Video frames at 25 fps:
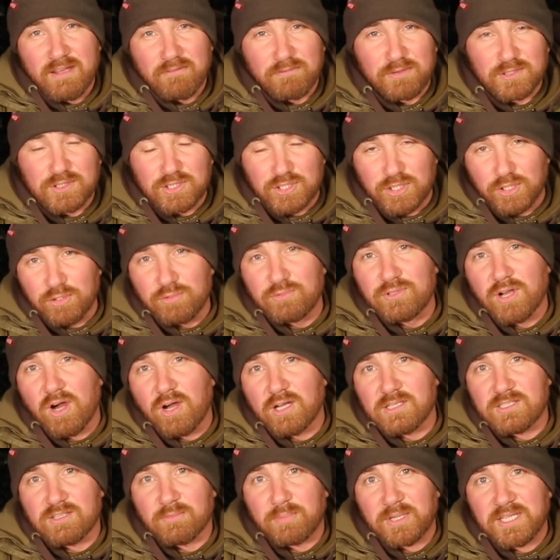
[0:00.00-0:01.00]
For two
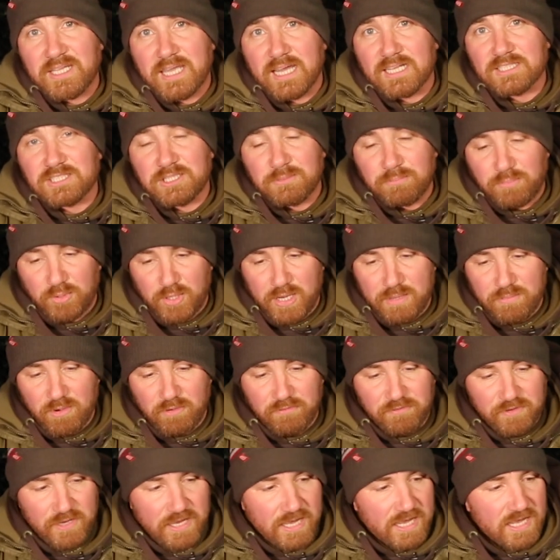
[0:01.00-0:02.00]
nights I've been catching bream
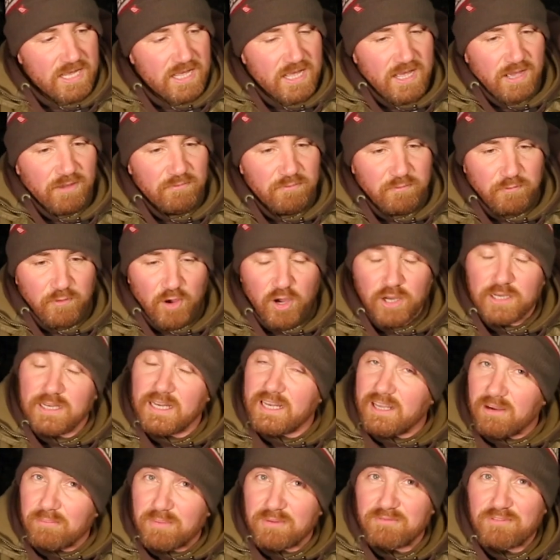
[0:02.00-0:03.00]
off it and
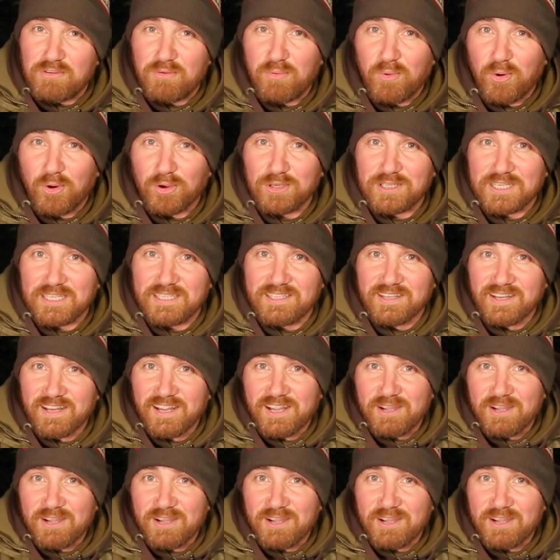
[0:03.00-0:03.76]
finally I've been rewarded